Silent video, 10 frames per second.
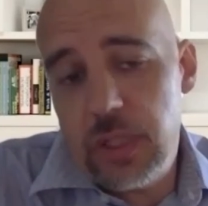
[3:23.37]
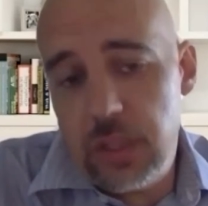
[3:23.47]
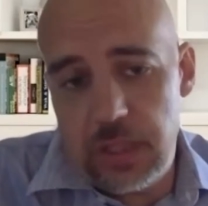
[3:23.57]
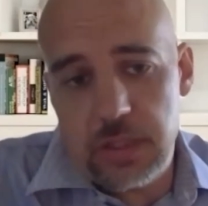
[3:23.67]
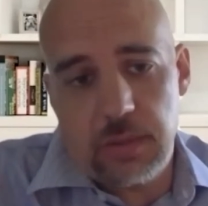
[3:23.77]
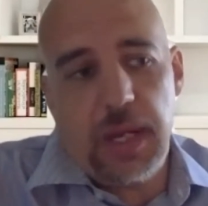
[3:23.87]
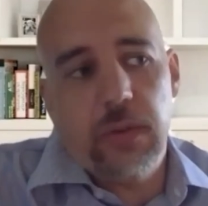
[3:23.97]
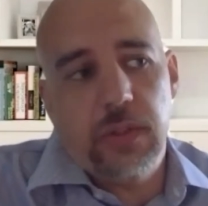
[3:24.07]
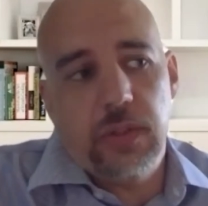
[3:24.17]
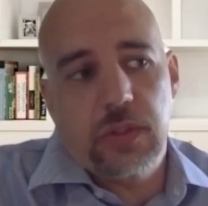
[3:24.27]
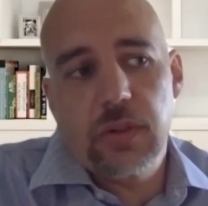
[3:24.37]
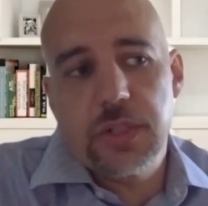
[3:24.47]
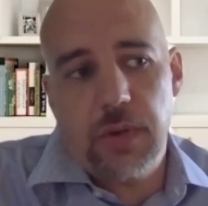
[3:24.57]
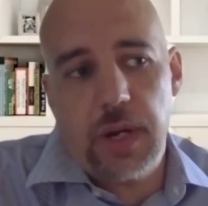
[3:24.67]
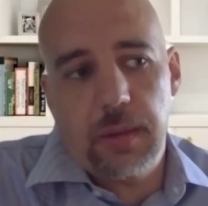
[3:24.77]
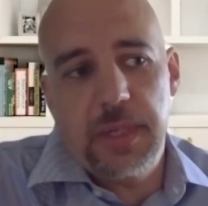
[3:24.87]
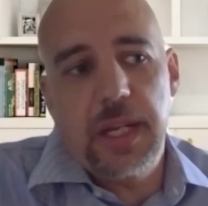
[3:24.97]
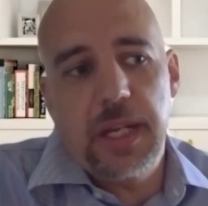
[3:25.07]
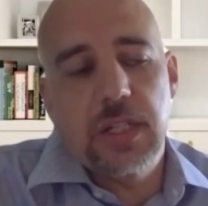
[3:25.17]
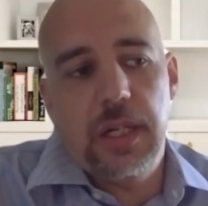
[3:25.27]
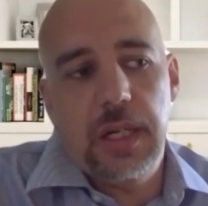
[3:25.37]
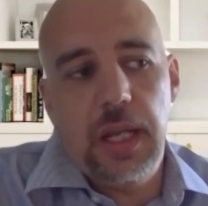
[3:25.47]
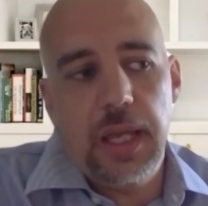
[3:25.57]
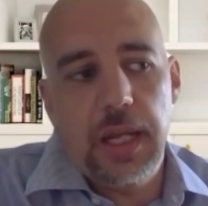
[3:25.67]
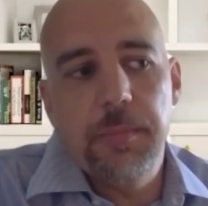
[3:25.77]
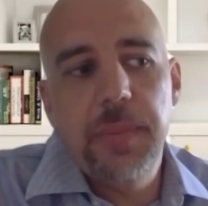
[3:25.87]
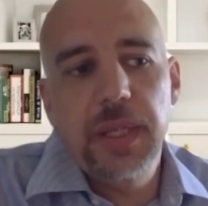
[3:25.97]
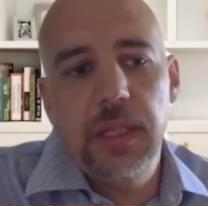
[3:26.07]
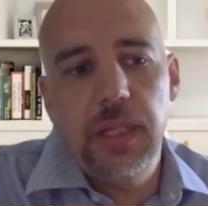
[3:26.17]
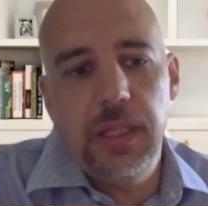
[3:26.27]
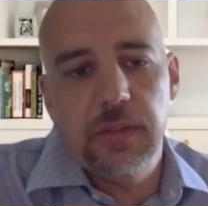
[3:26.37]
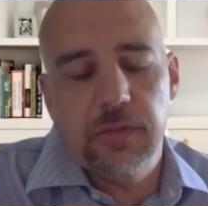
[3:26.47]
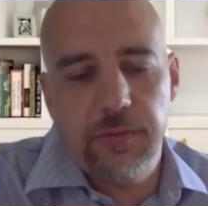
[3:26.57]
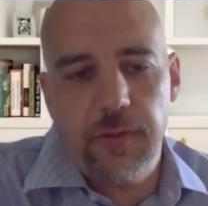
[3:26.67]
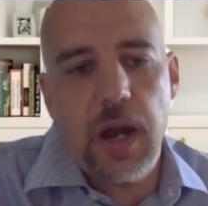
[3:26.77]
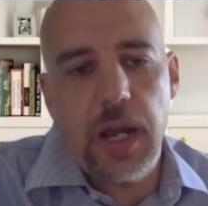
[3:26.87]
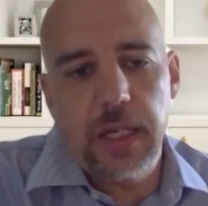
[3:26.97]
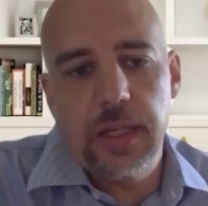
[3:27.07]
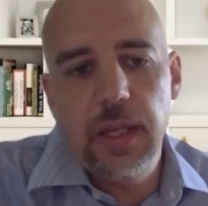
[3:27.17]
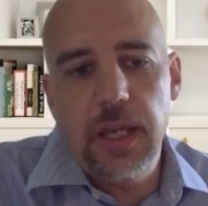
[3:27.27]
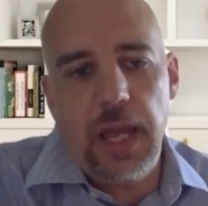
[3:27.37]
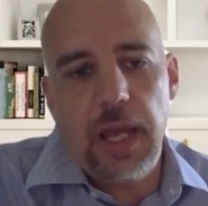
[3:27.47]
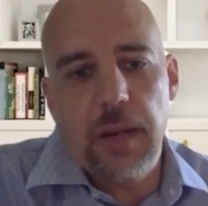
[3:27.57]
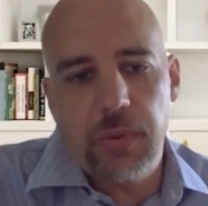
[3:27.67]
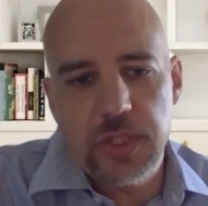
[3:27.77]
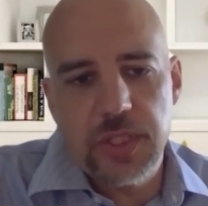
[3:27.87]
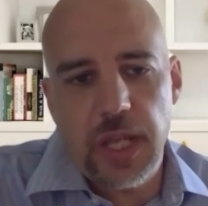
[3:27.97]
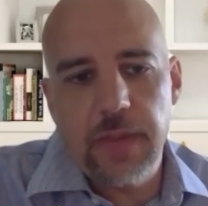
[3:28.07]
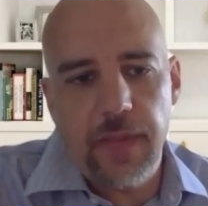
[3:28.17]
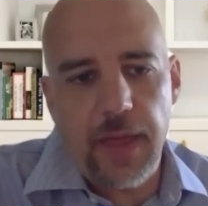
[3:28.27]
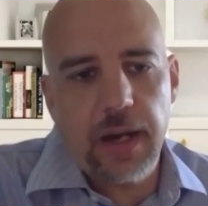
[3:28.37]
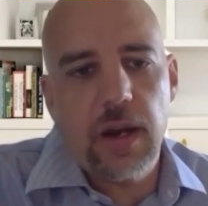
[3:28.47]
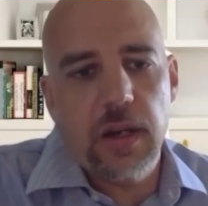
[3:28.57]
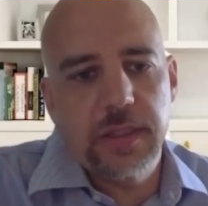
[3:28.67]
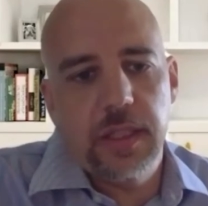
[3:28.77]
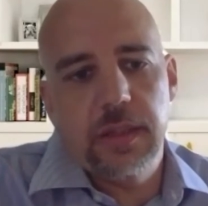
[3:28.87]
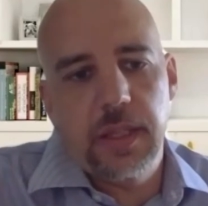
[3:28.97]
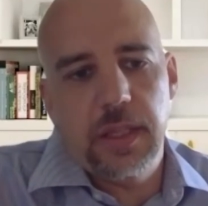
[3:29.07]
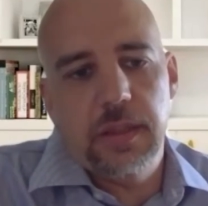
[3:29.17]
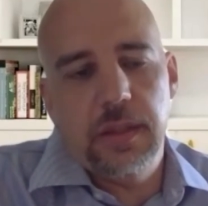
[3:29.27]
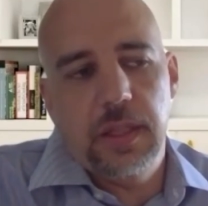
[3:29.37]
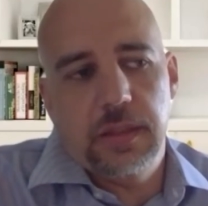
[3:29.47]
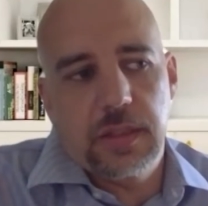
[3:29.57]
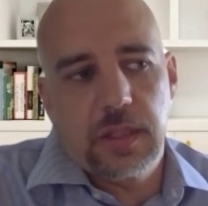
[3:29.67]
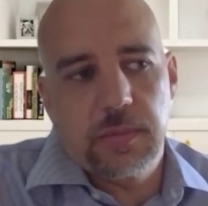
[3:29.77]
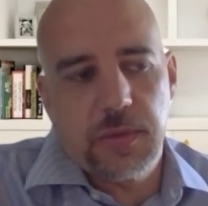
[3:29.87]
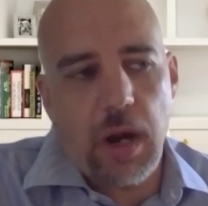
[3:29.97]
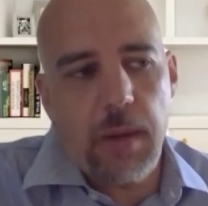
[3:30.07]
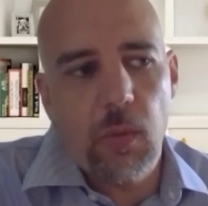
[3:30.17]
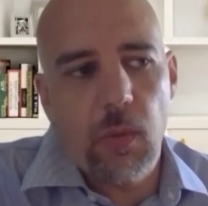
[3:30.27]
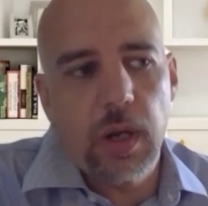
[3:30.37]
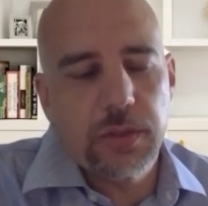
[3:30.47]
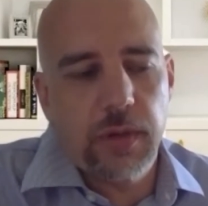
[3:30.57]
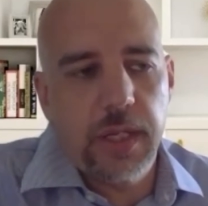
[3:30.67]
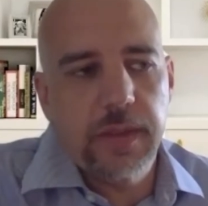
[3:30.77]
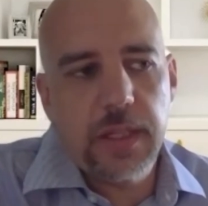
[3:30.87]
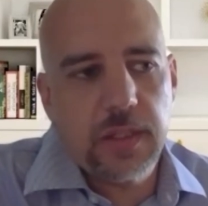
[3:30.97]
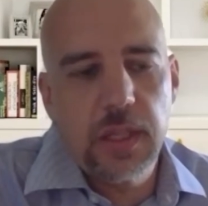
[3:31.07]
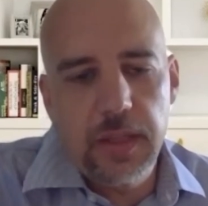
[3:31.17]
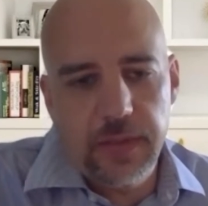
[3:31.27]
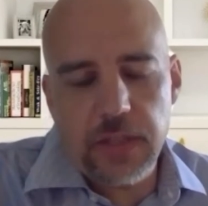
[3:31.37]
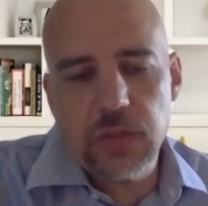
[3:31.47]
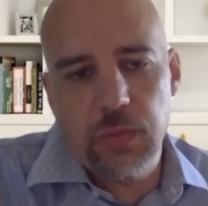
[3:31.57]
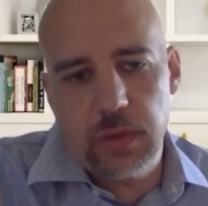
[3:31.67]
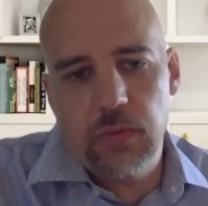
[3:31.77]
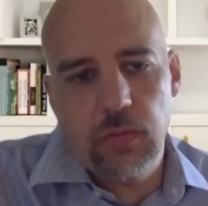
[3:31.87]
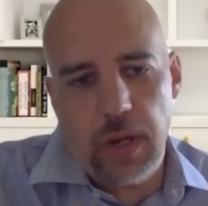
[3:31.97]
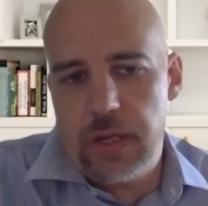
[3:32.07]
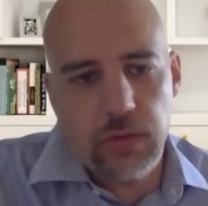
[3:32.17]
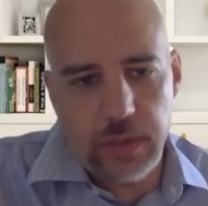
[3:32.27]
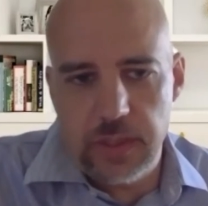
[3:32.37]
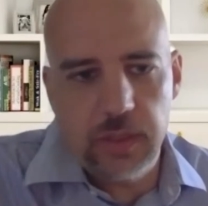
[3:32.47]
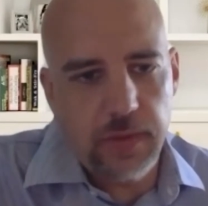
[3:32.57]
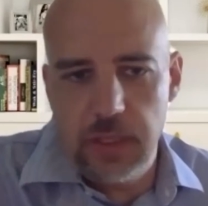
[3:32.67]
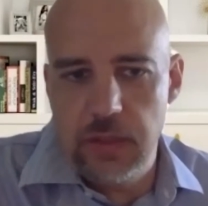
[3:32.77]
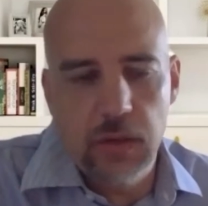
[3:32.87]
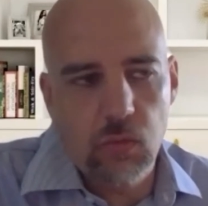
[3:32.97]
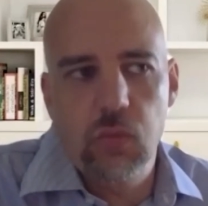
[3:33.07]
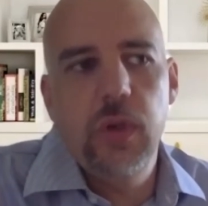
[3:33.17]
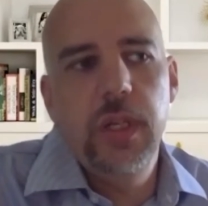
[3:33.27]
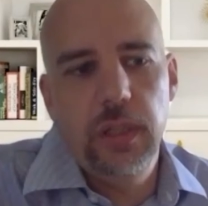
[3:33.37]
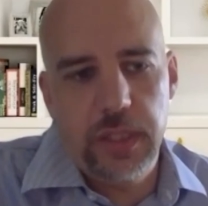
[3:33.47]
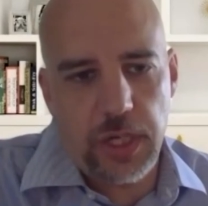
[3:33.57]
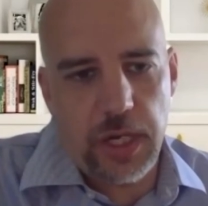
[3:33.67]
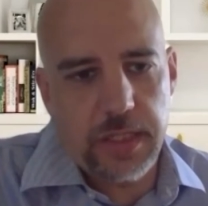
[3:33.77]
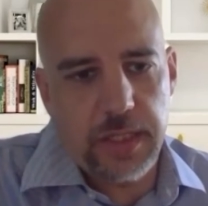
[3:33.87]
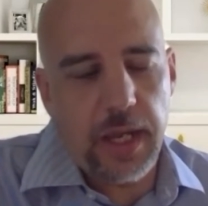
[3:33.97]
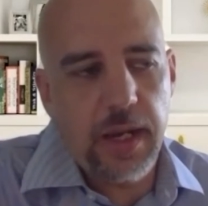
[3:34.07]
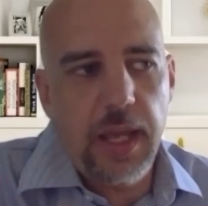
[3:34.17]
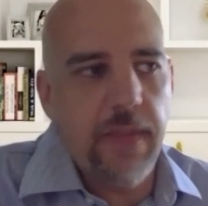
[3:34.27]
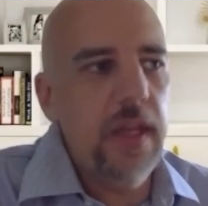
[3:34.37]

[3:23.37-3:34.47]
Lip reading: Really, it's about the search and recommendation and ability to find and present that content that the subscriber wants, right? That's what Android TV really shines at.